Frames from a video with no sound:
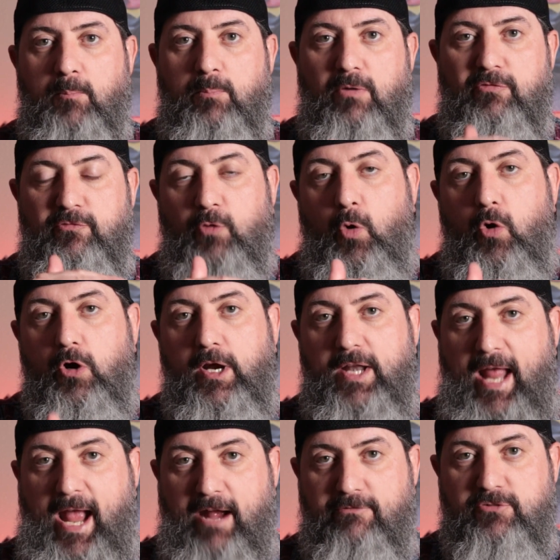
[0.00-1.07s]
before and
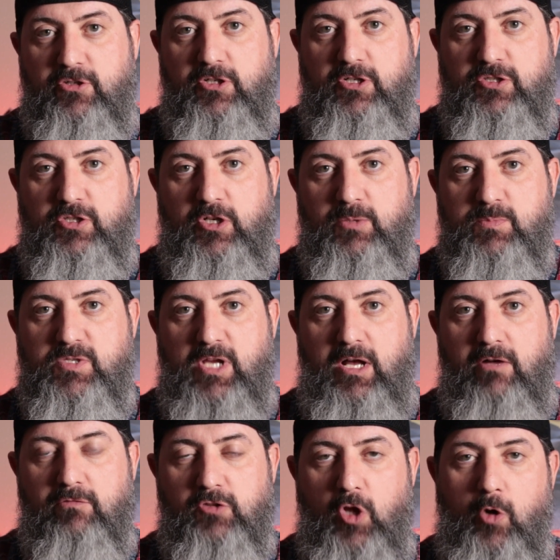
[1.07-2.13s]
after in terms
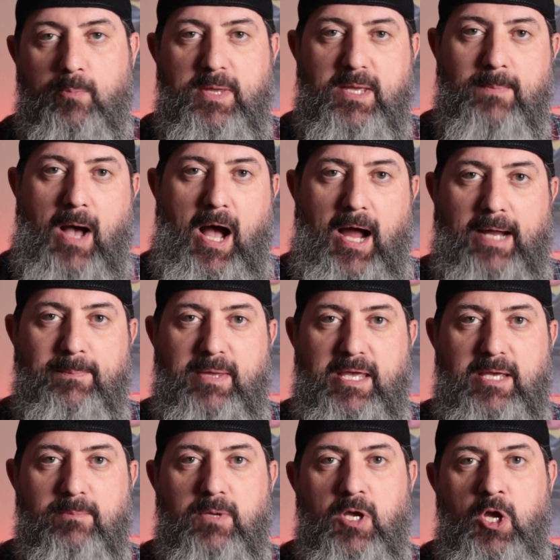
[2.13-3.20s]
of low beam, high
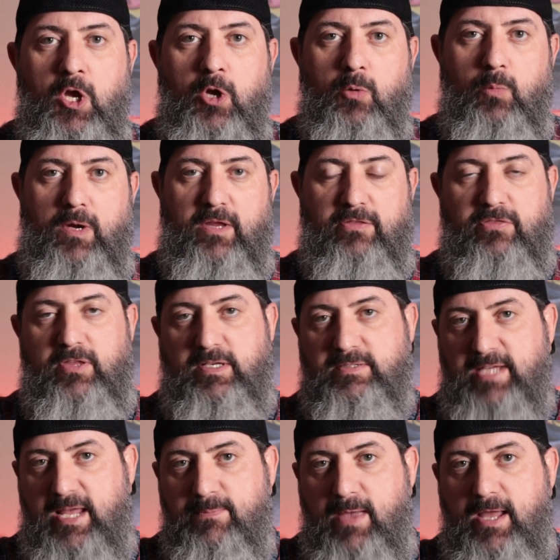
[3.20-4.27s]
beam with the
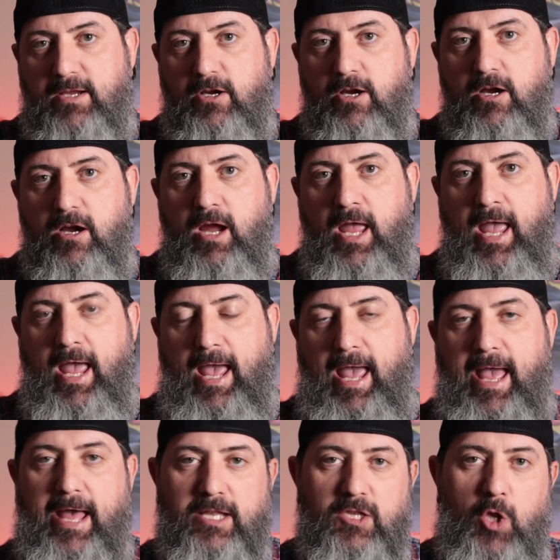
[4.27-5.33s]
Daymaker
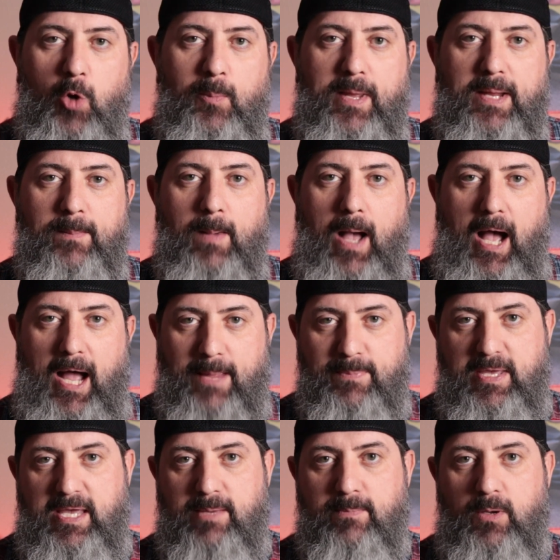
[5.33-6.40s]
and low beam, high
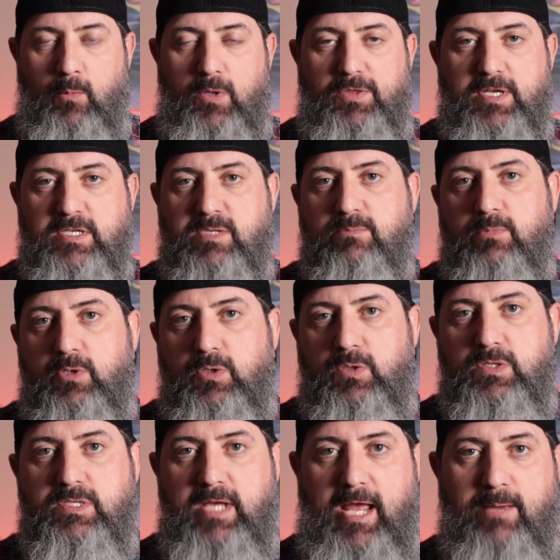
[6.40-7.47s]
beam with this
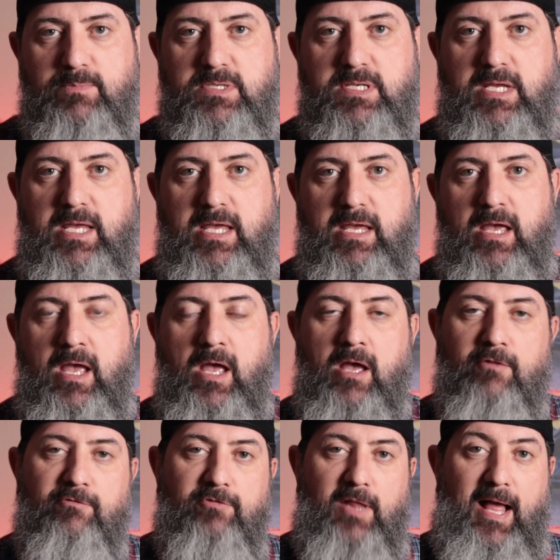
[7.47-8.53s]
moonsmc
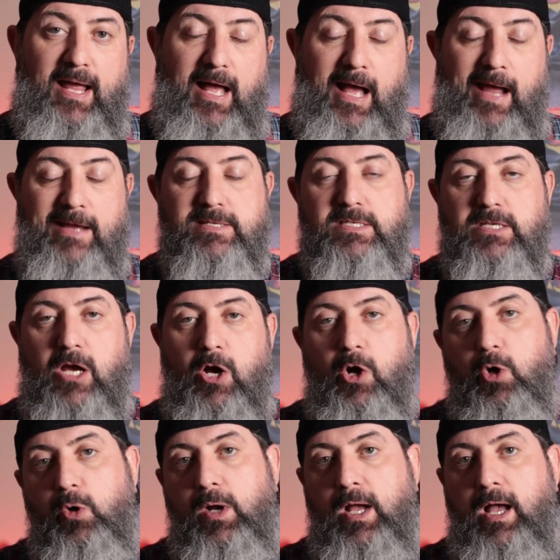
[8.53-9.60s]
flyeye.
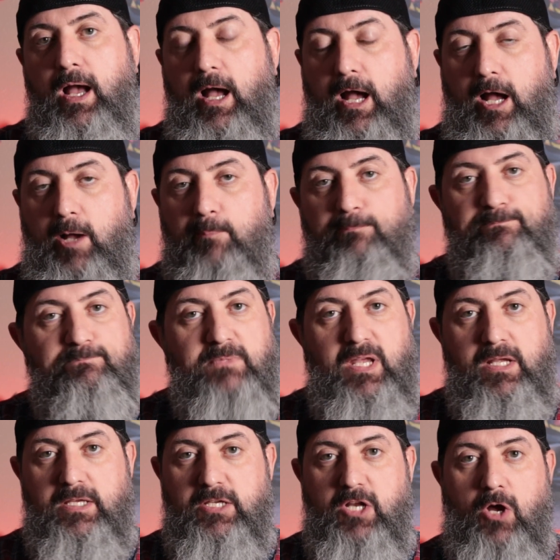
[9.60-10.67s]
So,
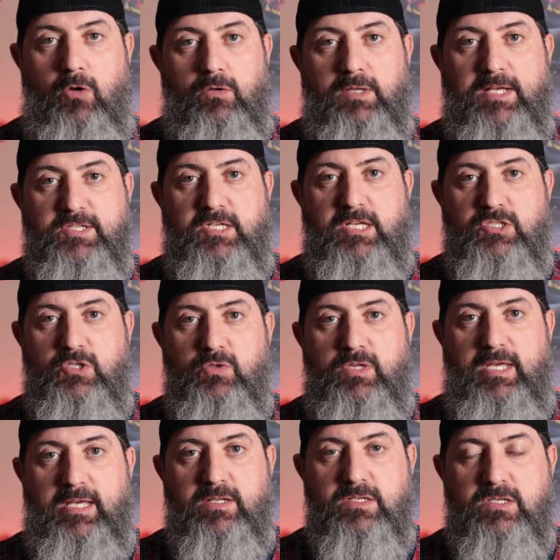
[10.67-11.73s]
you know, let's get to
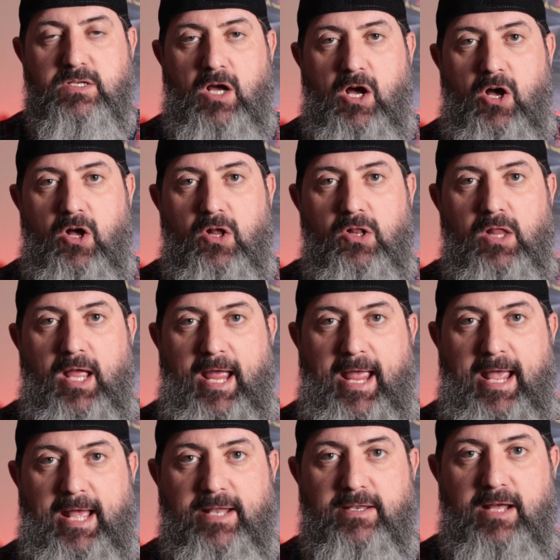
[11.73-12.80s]
the install
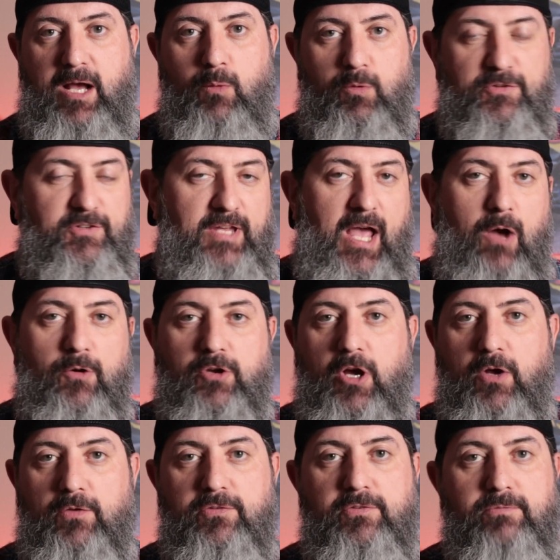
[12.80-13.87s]
and we'll see how it
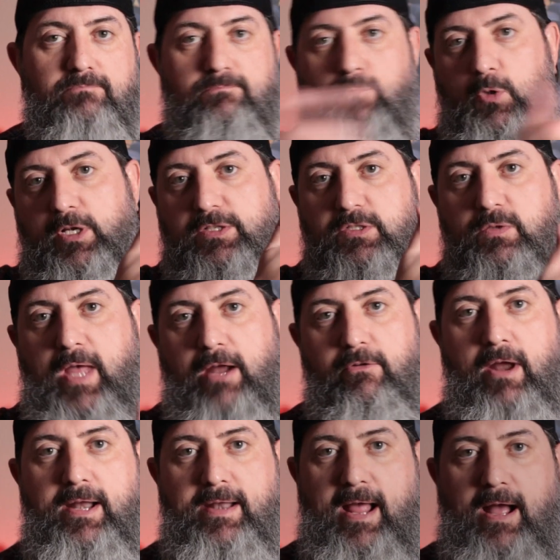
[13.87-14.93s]
goes. We'll get to that
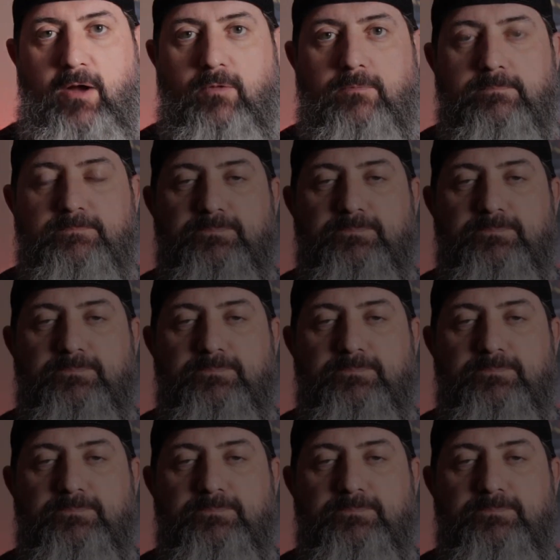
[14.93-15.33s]
right now.